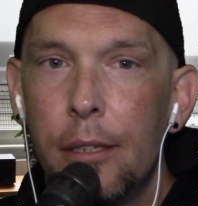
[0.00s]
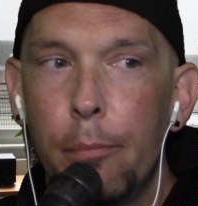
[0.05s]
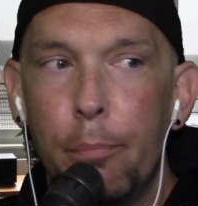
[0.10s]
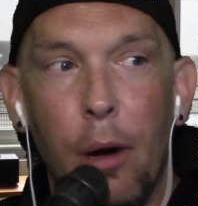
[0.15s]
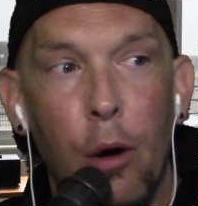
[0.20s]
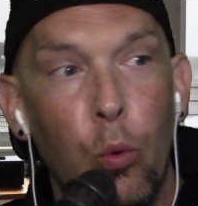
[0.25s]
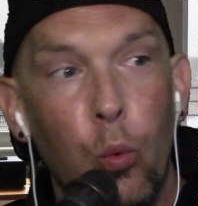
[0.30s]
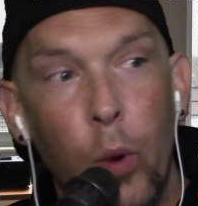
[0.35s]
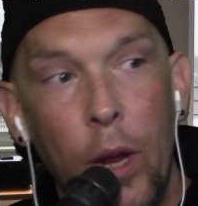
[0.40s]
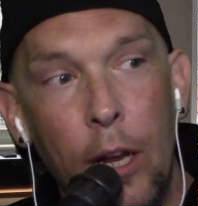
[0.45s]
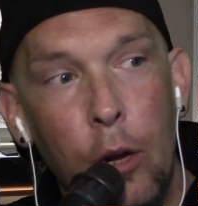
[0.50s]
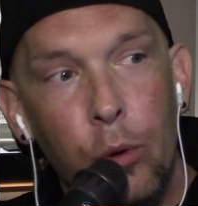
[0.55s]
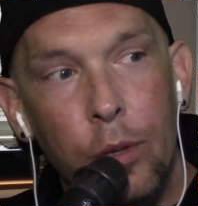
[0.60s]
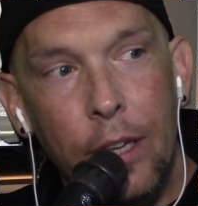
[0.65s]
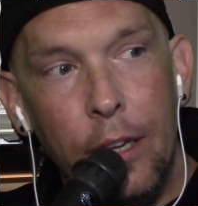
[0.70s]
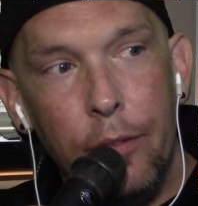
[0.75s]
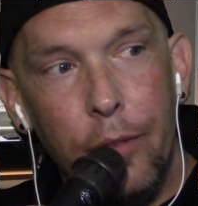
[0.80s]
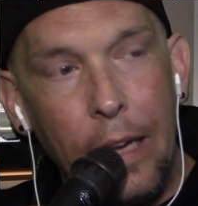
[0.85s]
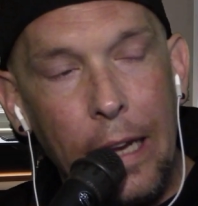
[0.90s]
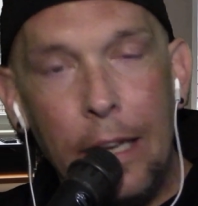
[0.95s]
but we don't
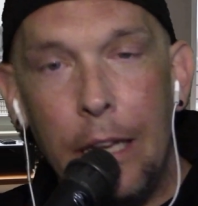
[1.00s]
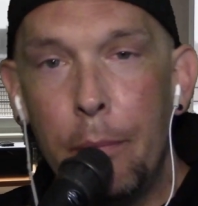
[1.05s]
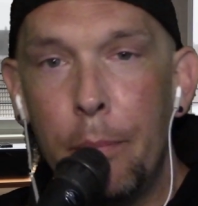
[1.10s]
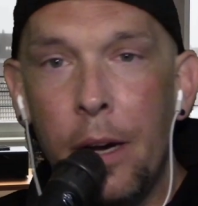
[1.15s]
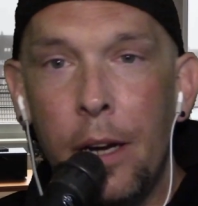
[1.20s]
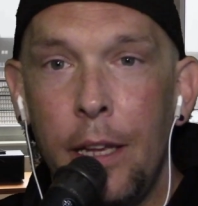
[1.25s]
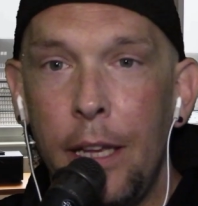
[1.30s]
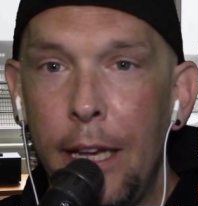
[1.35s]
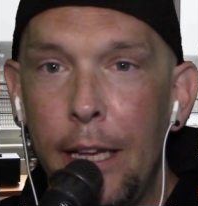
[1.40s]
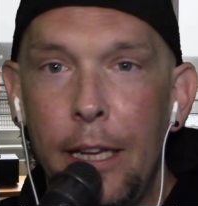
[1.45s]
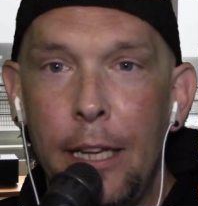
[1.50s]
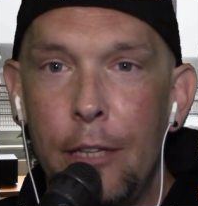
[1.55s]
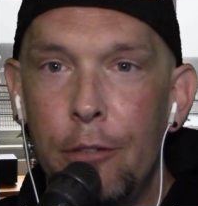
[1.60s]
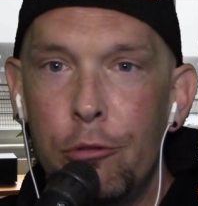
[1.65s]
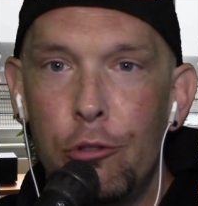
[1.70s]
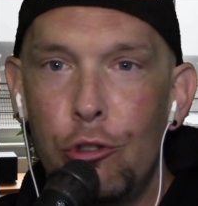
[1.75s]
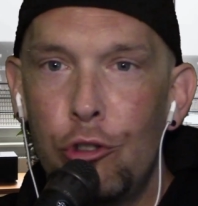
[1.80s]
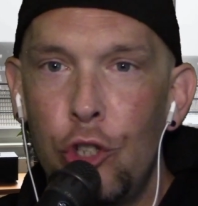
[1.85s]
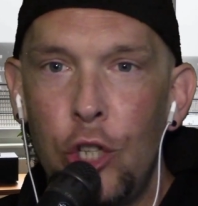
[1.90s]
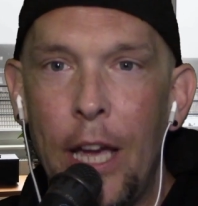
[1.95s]
give anybody
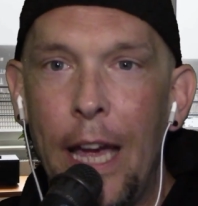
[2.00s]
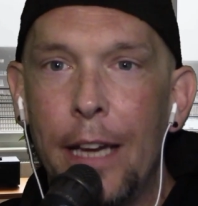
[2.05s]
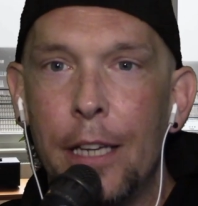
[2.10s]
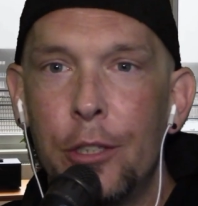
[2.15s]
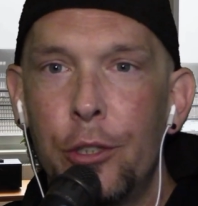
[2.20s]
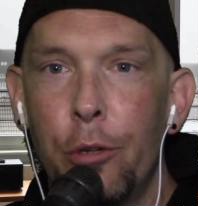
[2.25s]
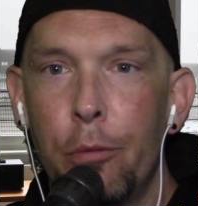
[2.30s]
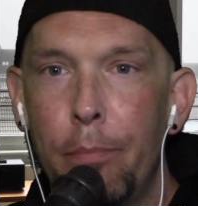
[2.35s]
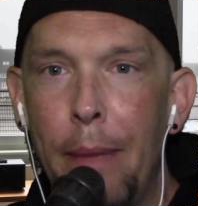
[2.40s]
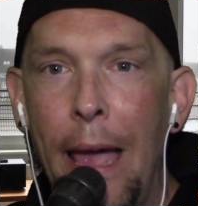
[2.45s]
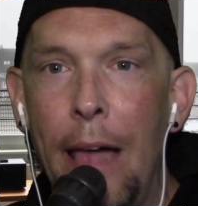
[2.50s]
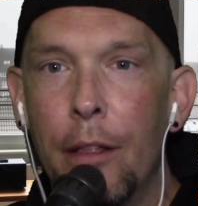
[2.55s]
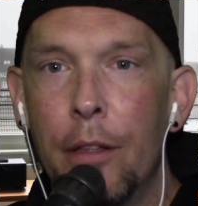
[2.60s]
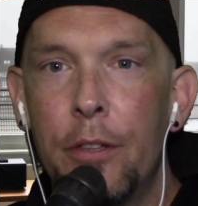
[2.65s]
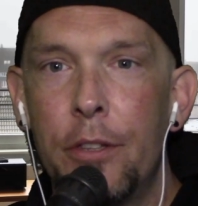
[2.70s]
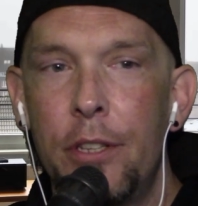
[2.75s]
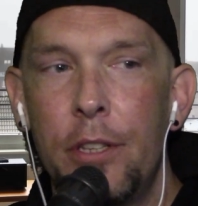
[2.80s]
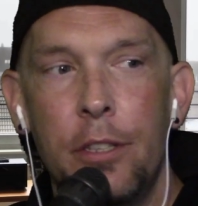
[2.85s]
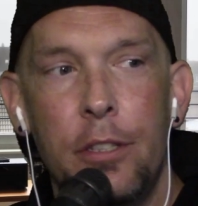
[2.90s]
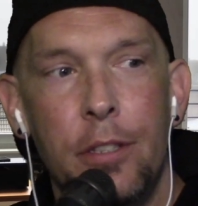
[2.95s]
any checks or
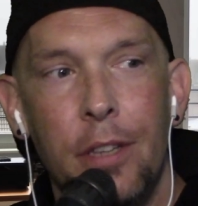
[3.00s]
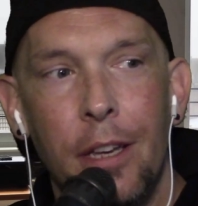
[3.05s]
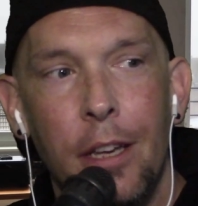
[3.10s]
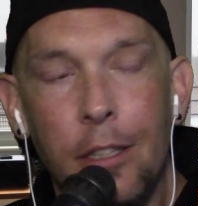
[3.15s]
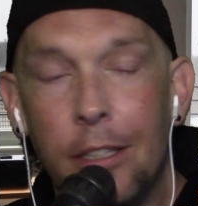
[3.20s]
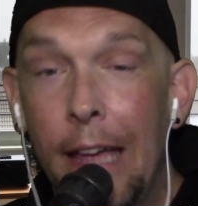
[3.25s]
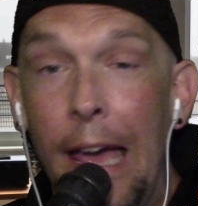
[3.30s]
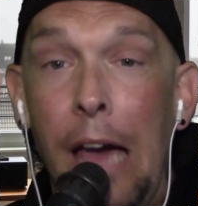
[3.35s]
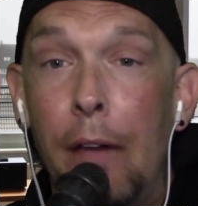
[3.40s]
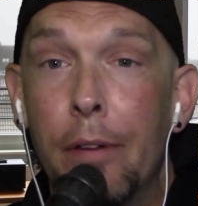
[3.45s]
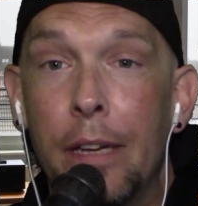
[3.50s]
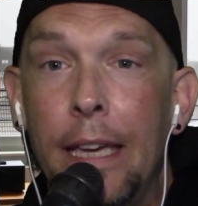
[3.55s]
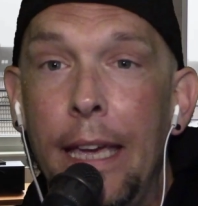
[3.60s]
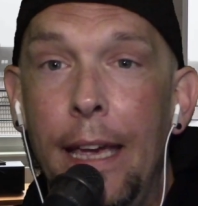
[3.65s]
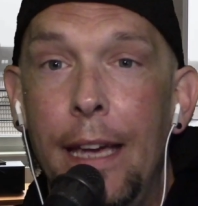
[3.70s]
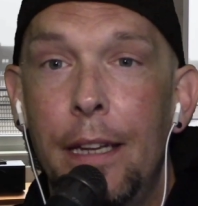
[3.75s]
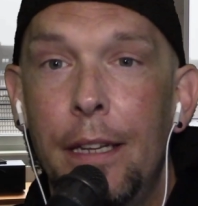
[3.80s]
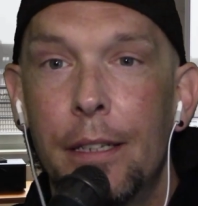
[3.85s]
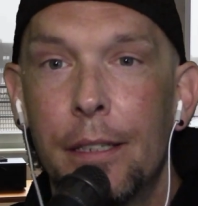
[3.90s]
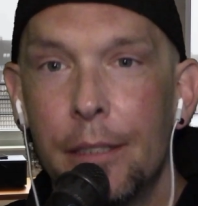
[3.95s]
balances to have a
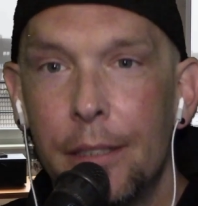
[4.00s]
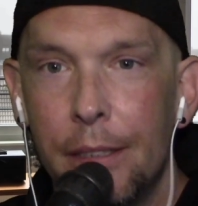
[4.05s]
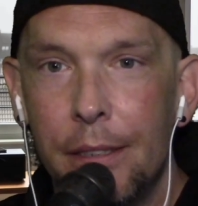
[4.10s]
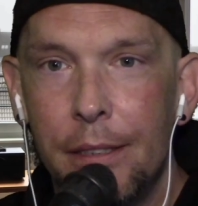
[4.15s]
kid?